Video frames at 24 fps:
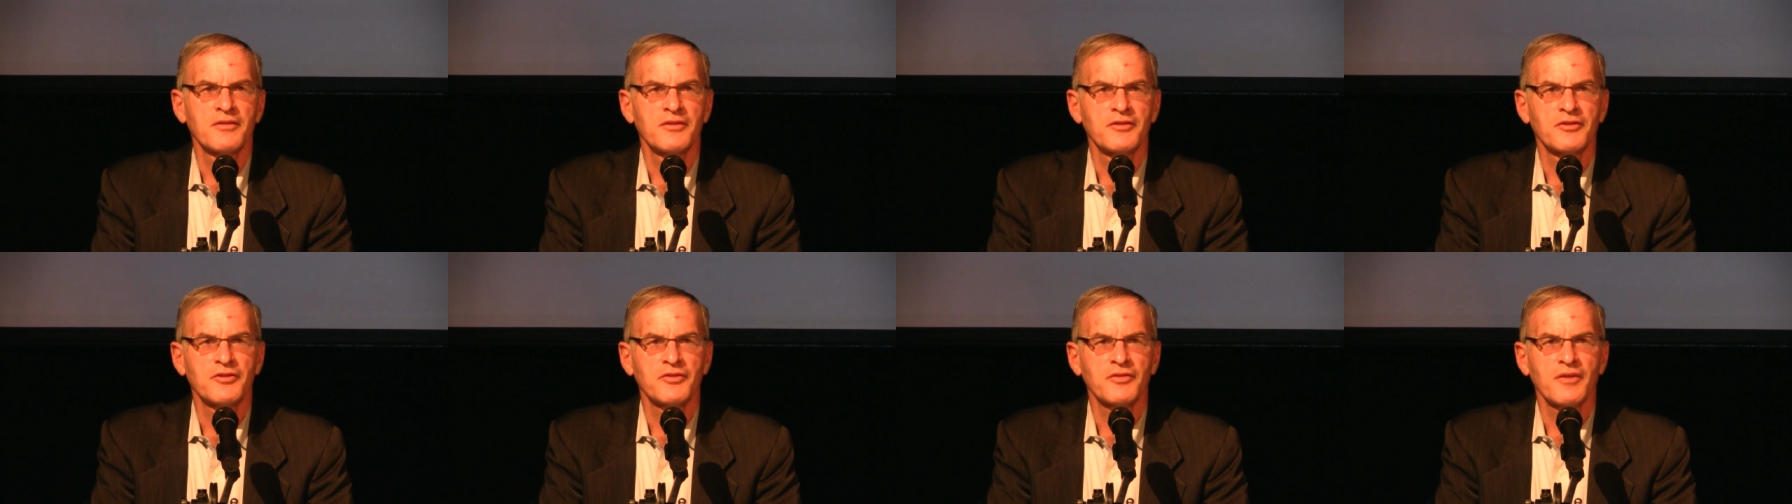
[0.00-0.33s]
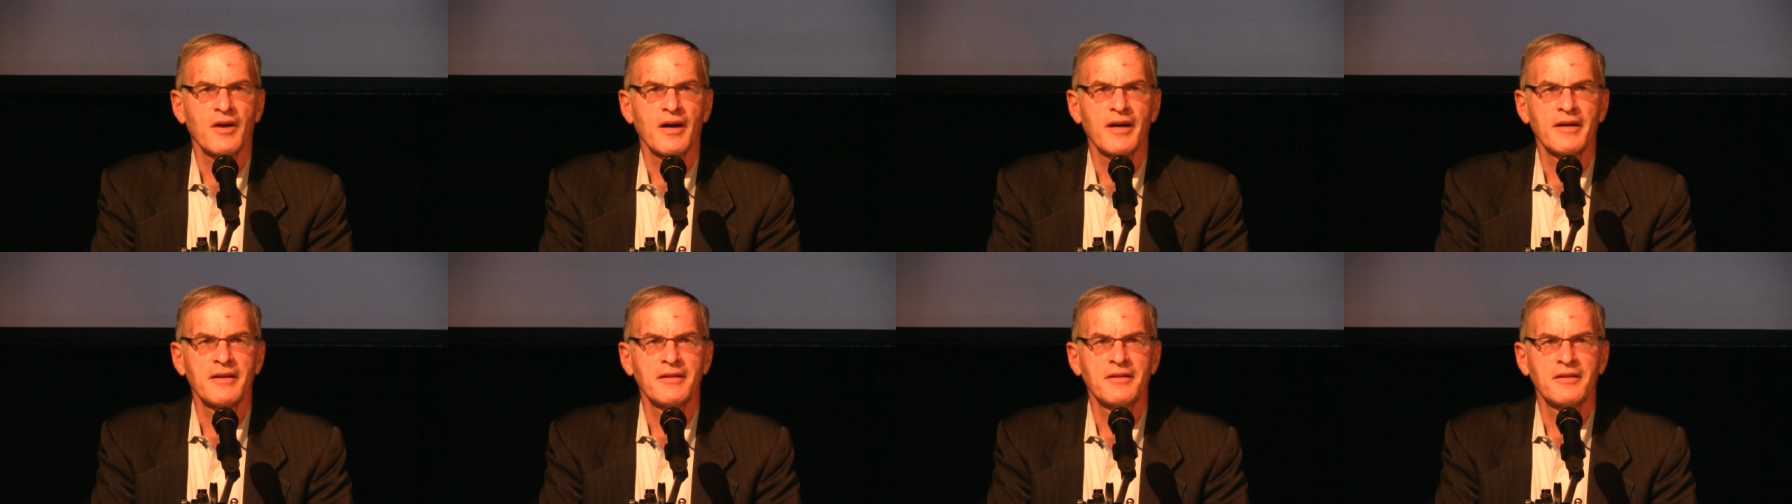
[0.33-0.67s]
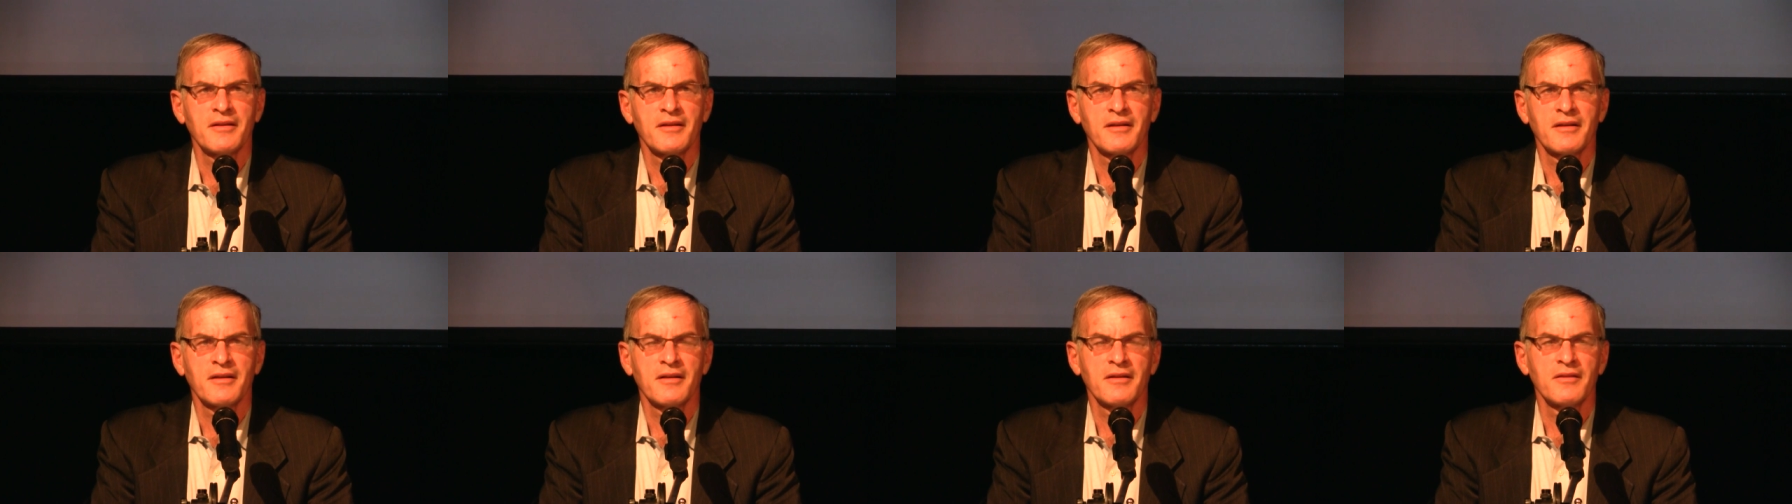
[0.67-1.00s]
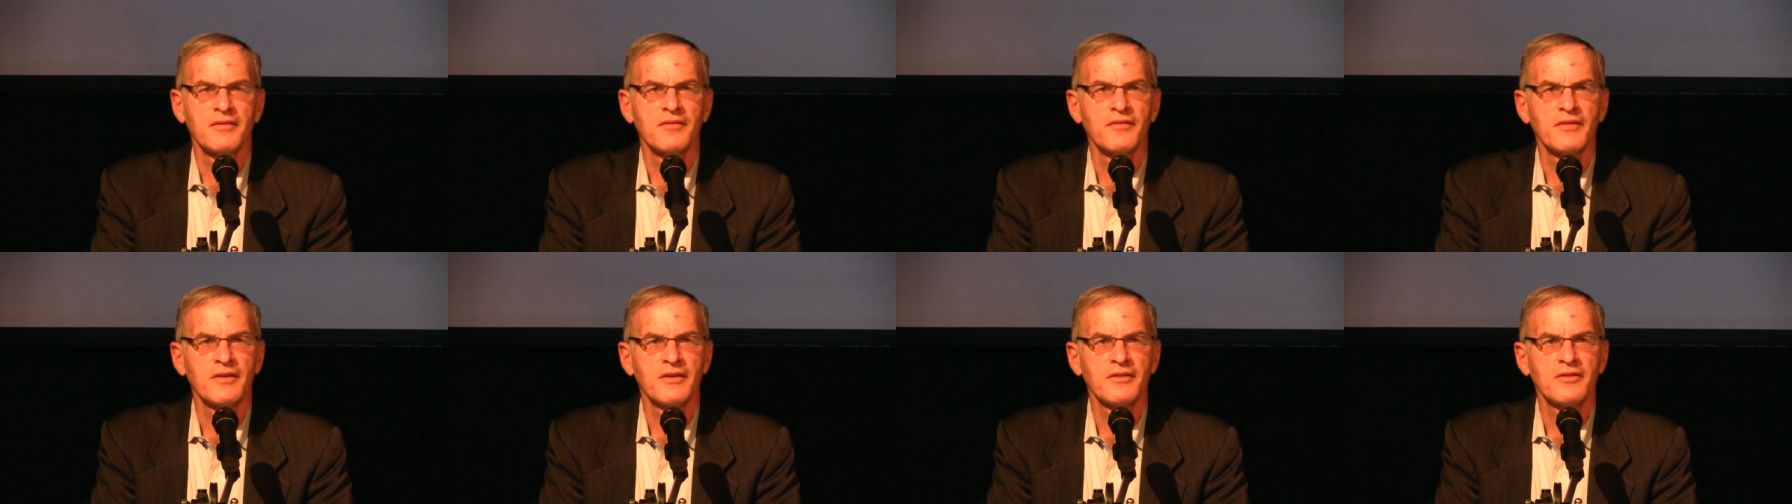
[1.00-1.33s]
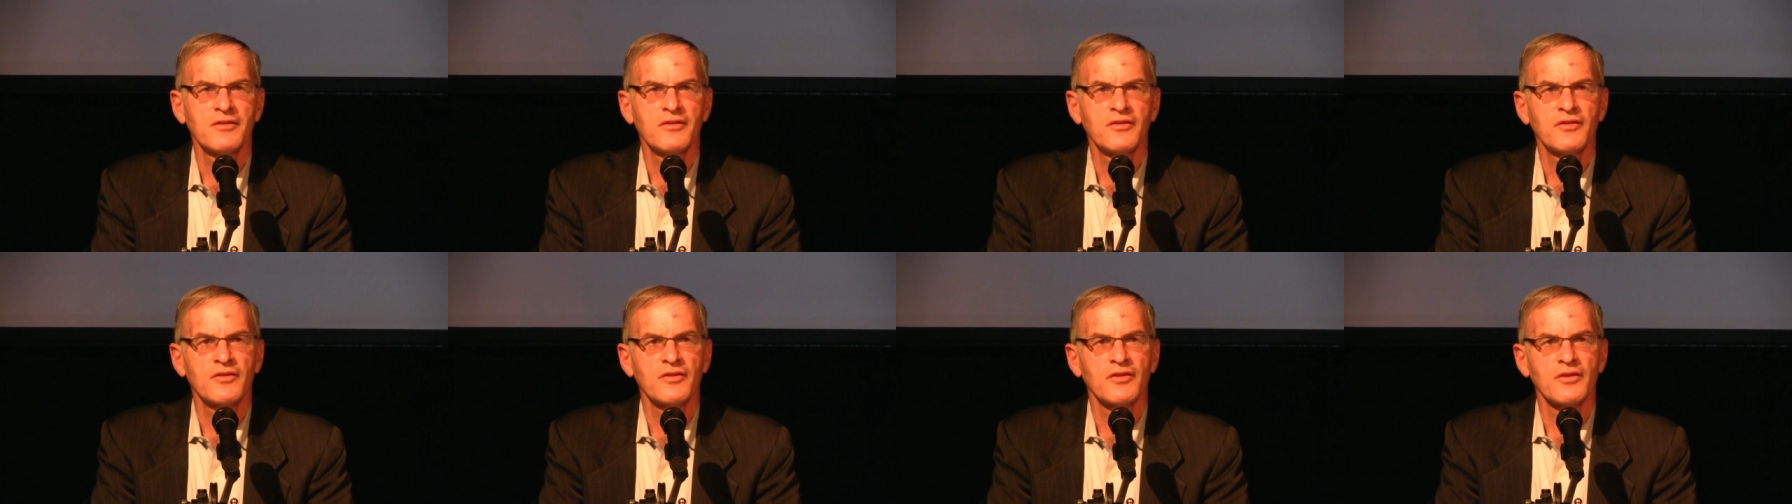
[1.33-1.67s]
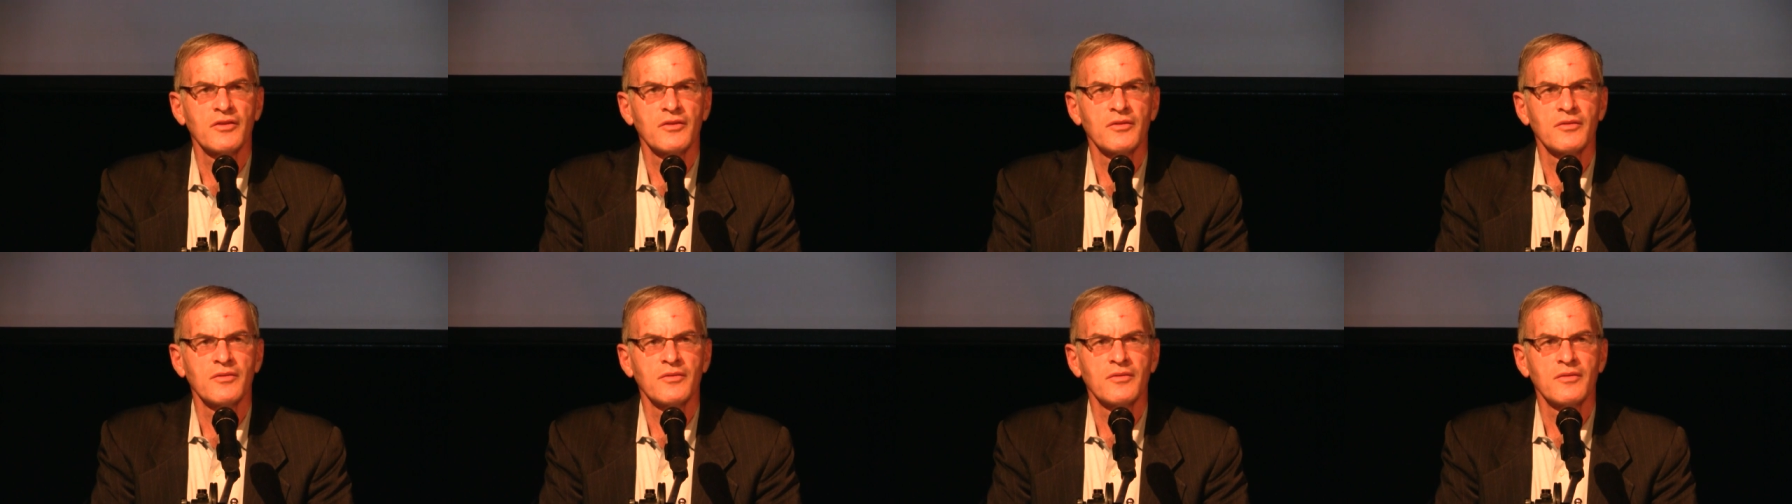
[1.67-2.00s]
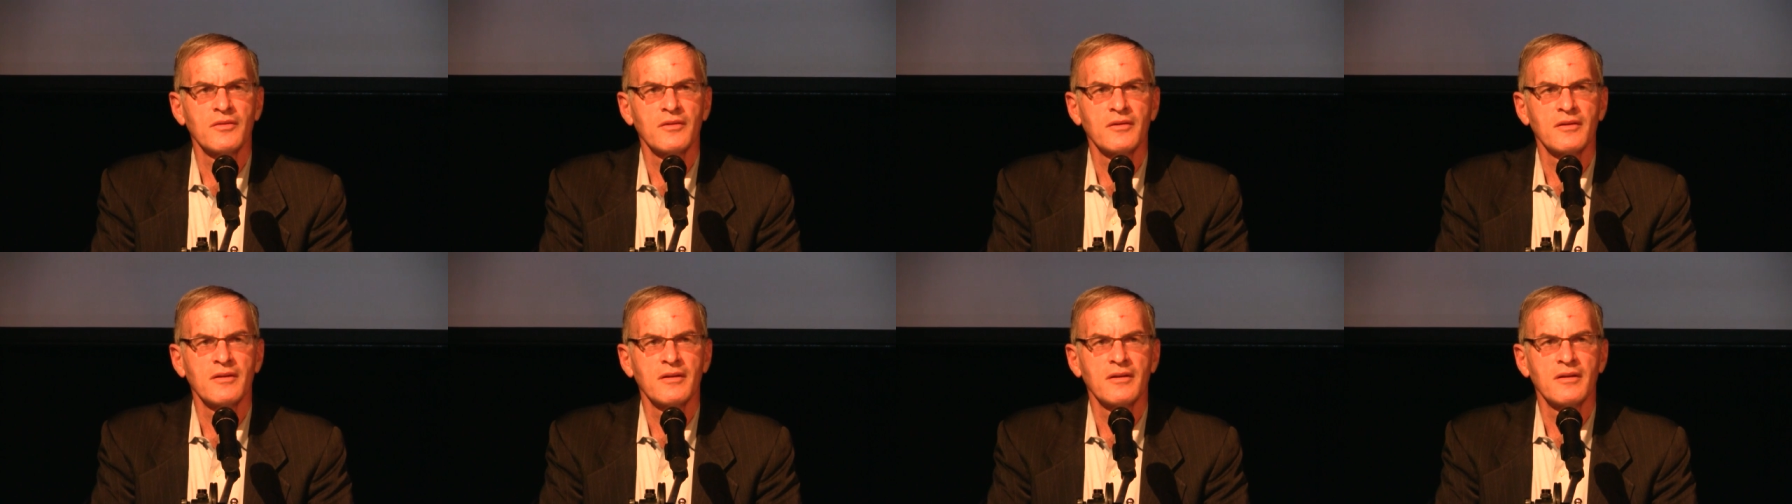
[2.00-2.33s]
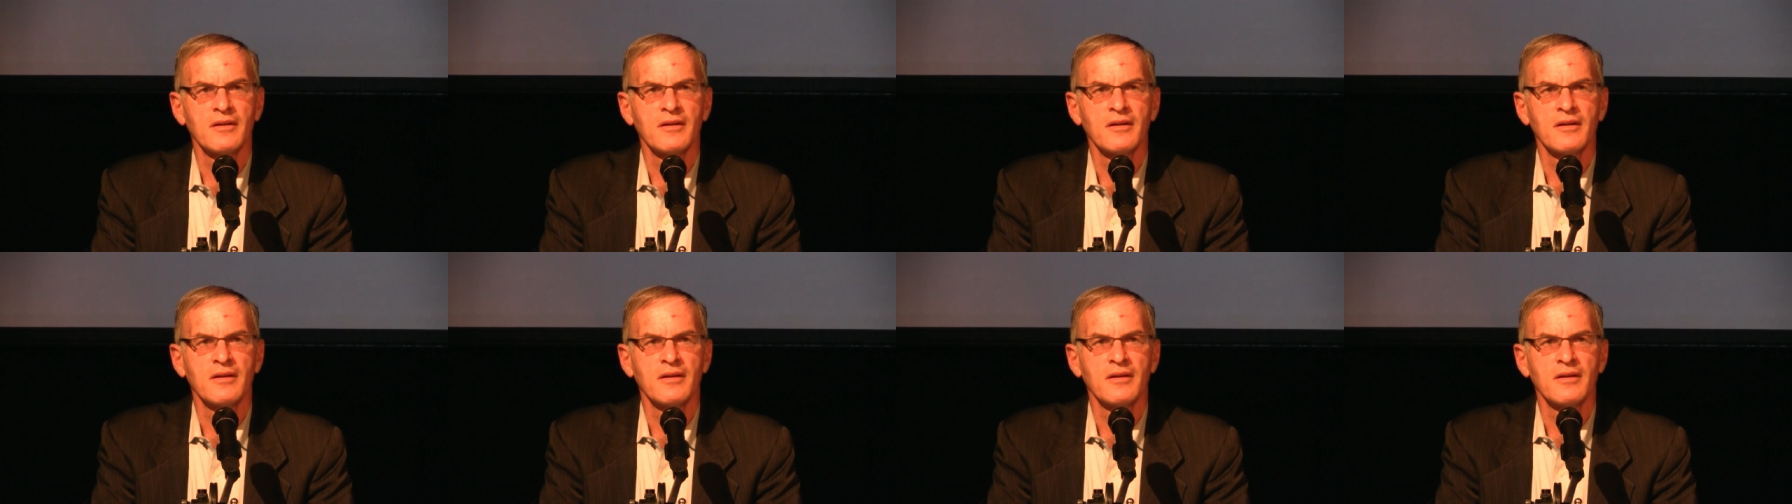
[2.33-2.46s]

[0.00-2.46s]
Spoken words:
to try to convince you